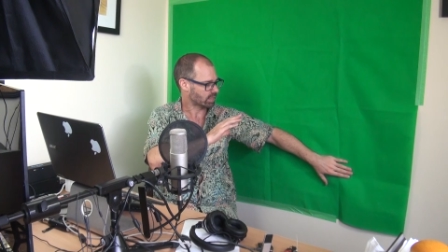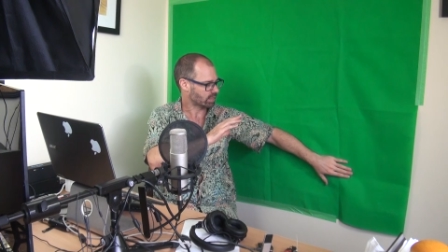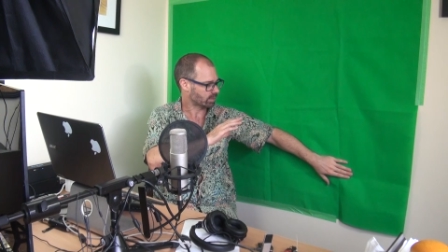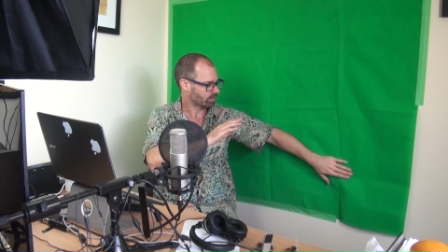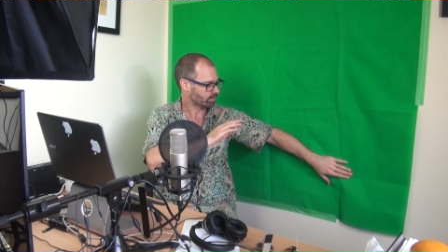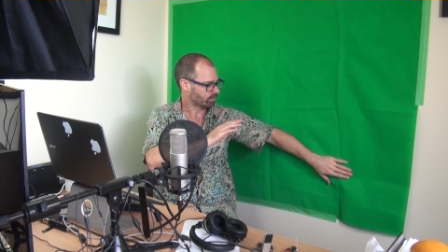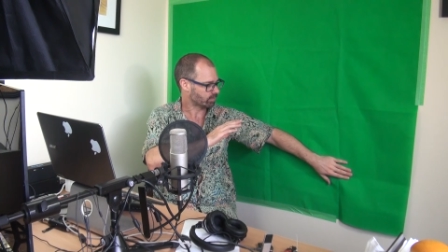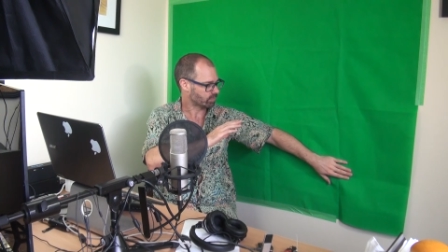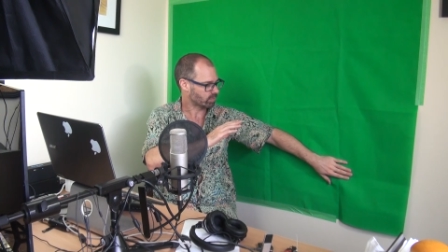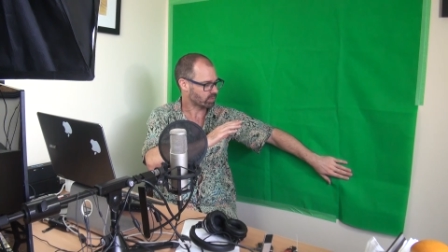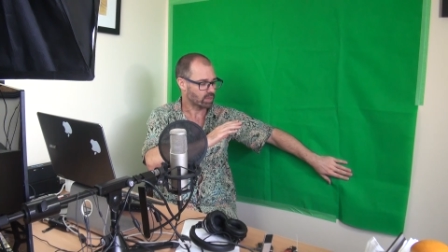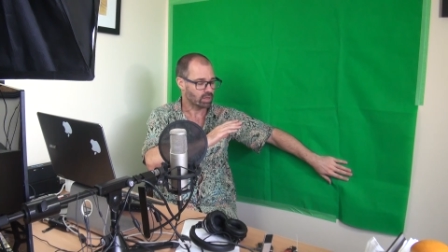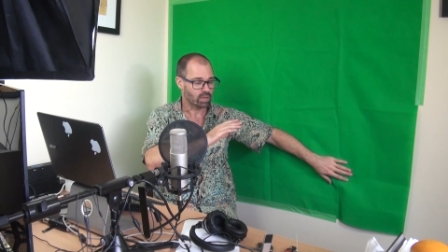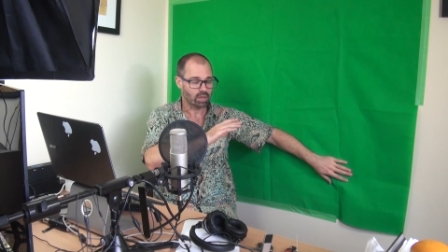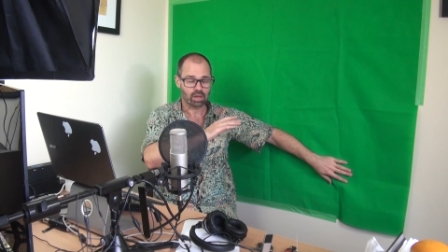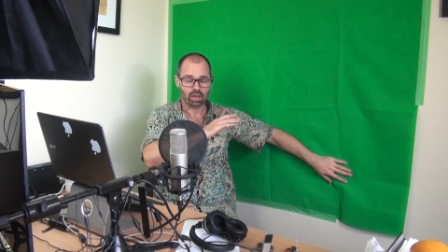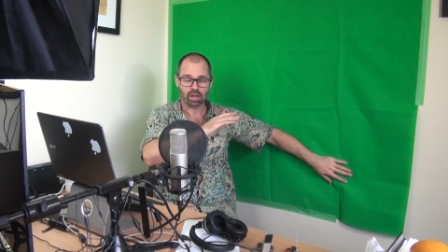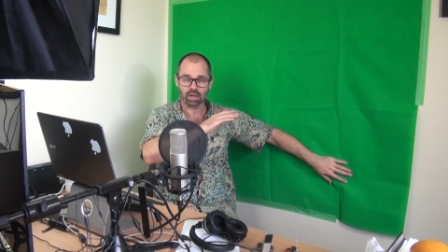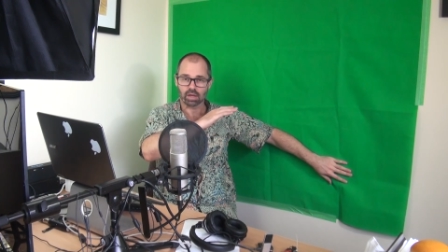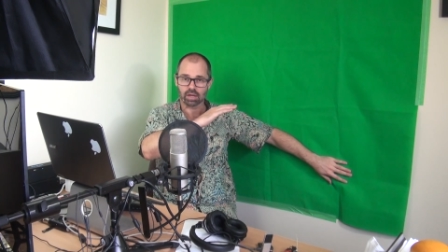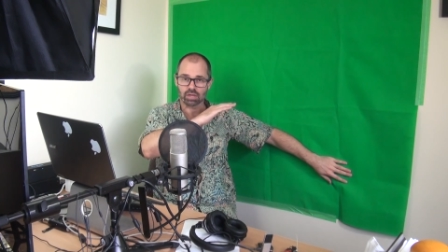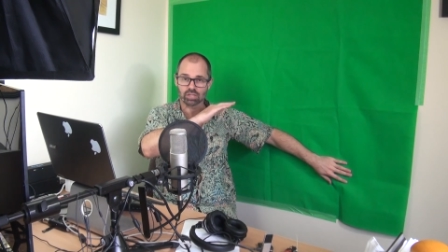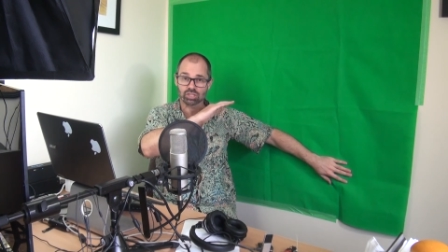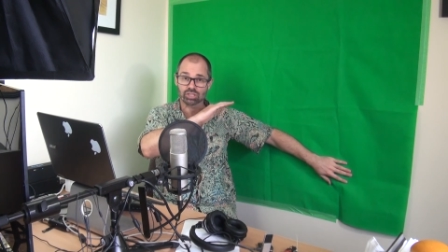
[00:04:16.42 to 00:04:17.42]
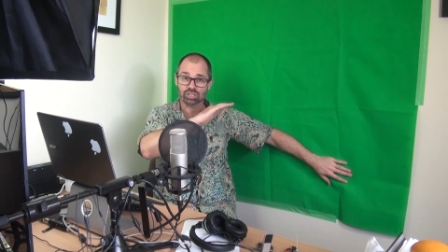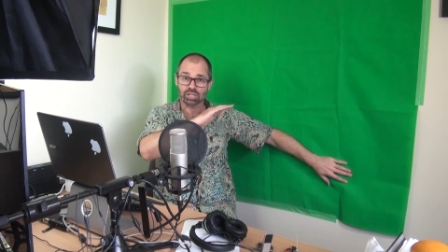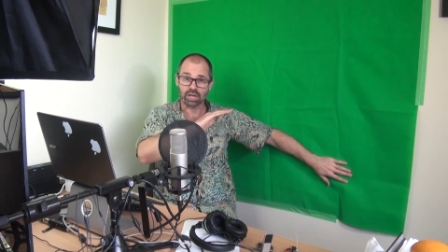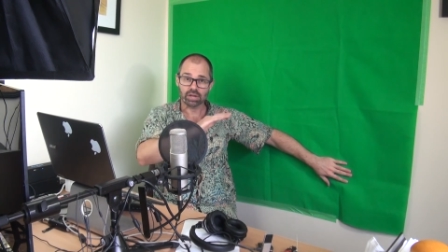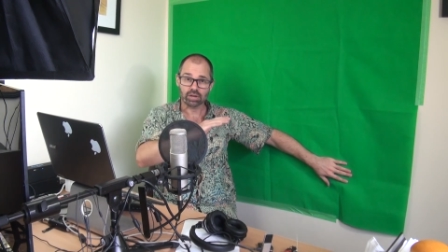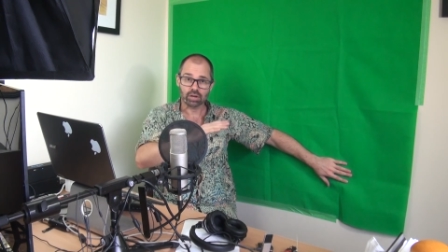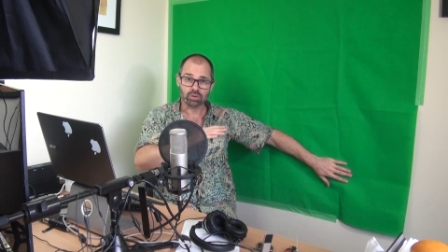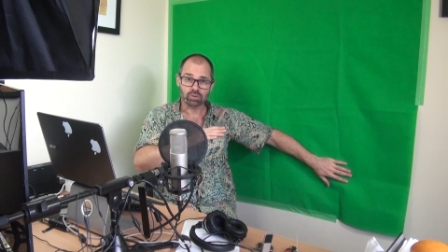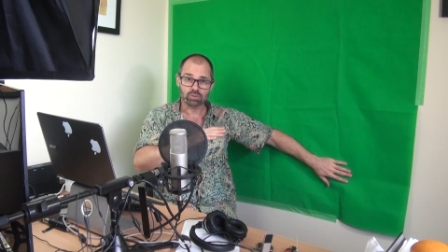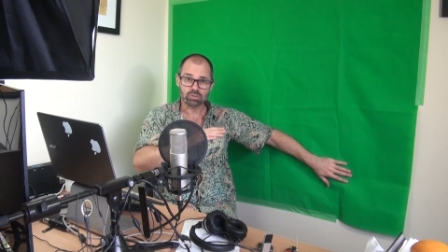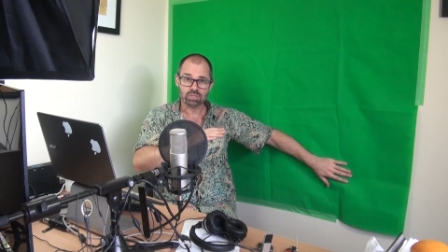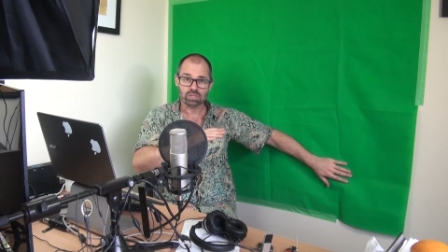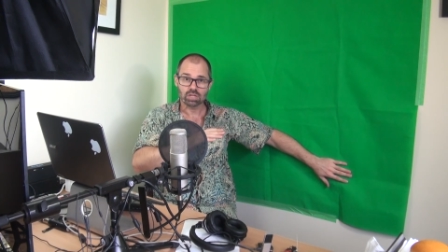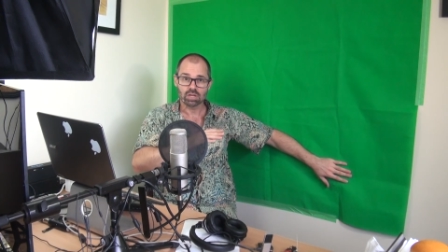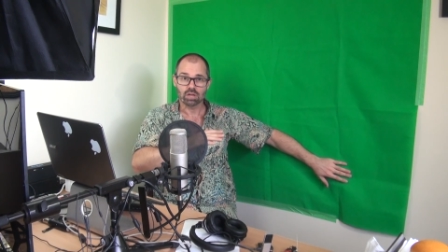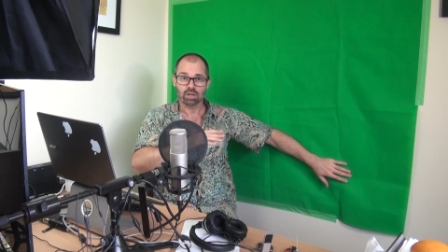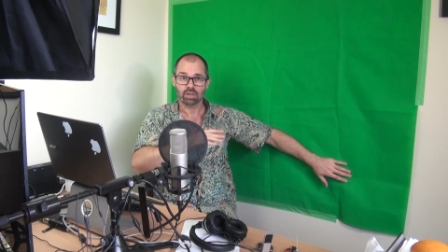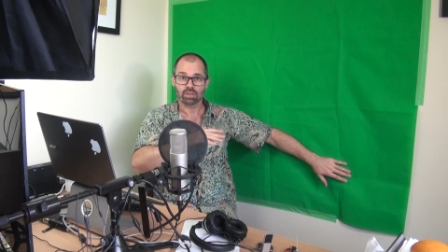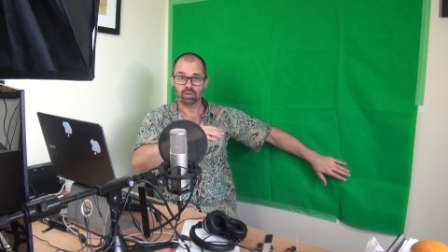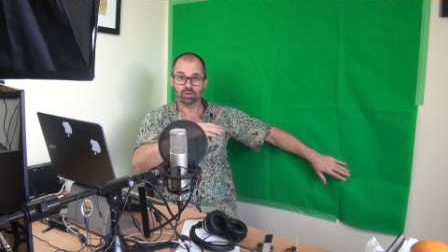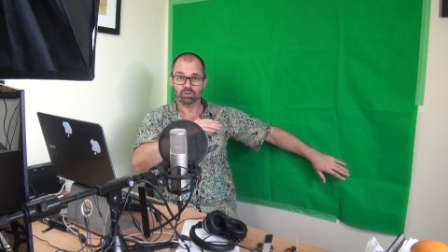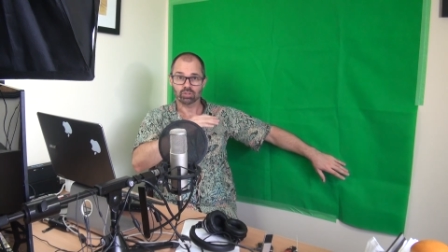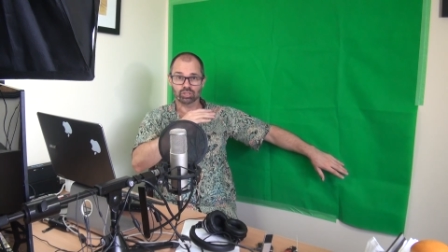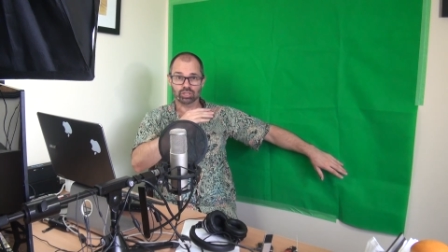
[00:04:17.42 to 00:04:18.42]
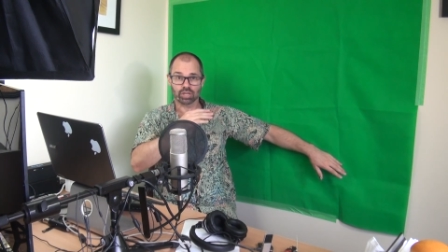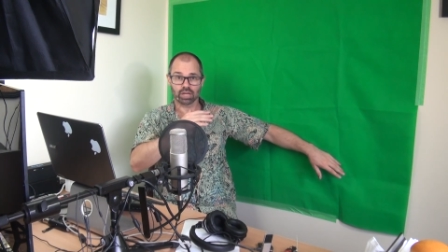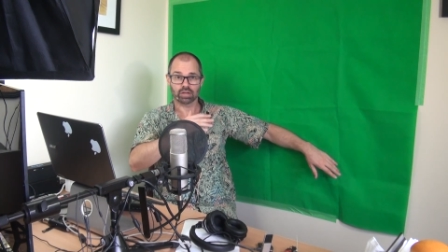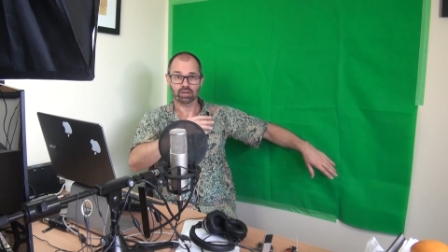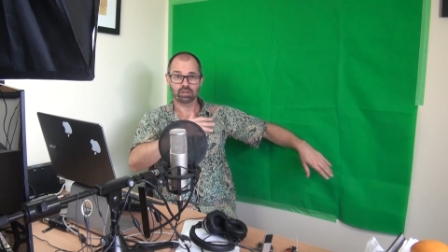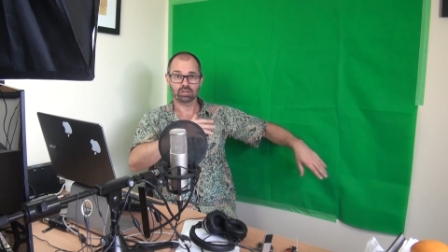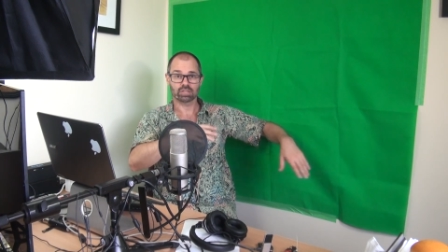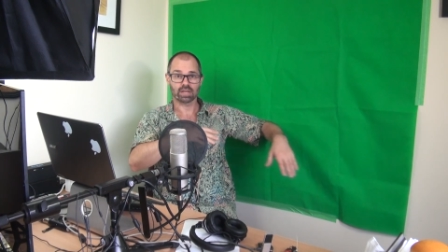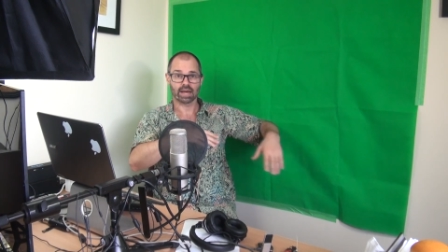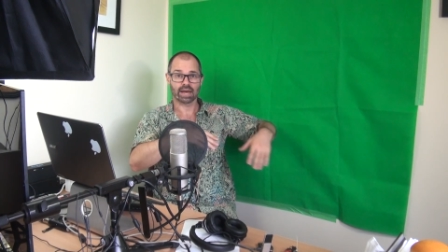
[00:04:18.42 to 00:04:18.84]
um, uh, shadows, those shadows,